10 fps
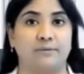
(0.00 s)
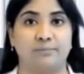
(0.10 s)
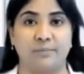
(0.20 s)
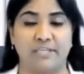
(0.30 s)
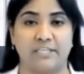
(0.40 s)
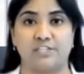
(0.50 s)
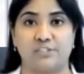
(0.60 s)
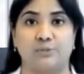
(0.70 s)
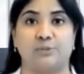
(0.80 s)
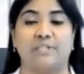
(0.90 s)
making
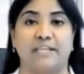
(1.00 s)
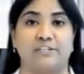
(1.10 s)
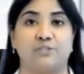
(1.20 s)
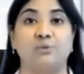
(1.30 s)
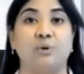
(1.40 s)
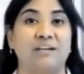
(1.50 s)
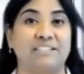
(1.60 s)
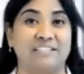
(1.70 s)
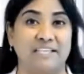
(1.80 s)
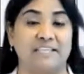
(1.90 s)
sure that you are
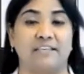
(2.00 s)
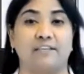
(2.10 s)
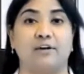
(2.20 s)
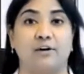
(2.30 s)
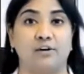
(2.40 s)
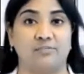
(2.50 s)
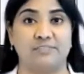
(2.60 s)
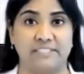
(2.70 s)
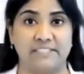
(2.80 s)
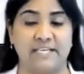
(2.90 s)
taking all of
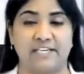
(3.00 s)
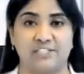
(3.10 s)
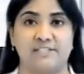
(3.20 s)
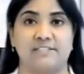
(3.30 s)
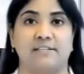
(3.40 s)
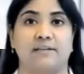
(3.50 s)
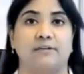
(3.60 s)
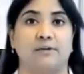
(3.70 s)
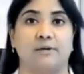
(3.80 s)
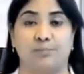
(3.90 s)
the deductions
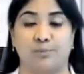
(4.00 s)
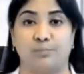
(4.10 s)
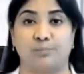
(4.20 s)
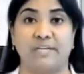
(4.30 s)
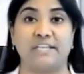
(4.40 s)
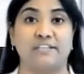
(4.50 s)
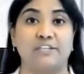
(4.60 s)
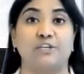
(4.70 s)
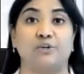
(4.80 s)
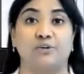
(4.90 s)
appropriate
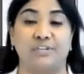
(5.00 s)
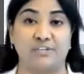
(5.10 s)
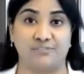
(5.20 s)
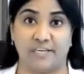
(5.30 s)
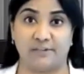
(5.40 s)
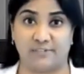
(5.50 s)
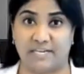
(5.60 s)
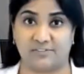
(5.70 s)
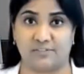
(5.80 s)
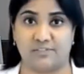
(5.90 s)
in when you file your
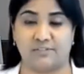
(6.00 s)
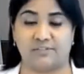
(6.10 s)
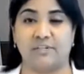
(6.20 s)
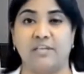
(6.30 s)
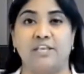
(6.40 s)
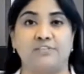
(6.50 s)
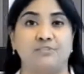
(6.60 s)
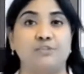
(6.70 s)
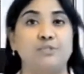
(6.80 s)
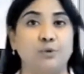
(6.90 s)
tax return.
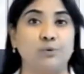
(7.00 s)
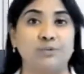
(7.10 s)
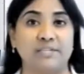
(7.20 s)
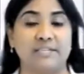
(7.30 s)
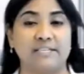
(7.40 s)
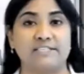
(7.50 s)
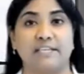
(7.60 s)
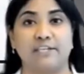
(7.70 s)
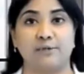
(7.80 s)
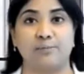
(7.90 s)
If you don't
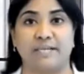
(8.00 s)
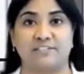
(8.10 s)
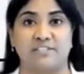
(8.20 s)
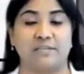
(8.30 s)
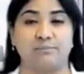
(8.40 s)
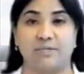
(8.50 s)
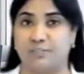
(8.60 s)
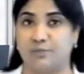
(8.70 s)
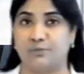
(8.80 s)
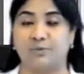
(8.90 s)
reconcile your bank
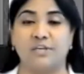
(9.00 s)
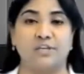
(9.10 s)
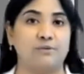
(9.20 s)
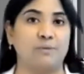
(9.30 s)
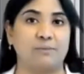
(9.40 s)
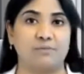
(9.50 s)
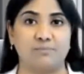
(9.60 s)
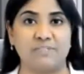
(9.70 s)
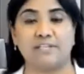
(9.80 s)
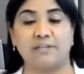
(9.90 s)
statement, you might be
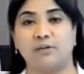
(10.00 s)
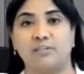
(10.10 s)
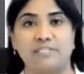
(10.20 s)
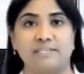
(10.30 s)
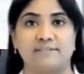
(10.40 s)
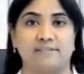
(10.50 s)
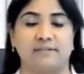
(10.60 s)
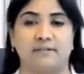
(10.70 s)
missing all these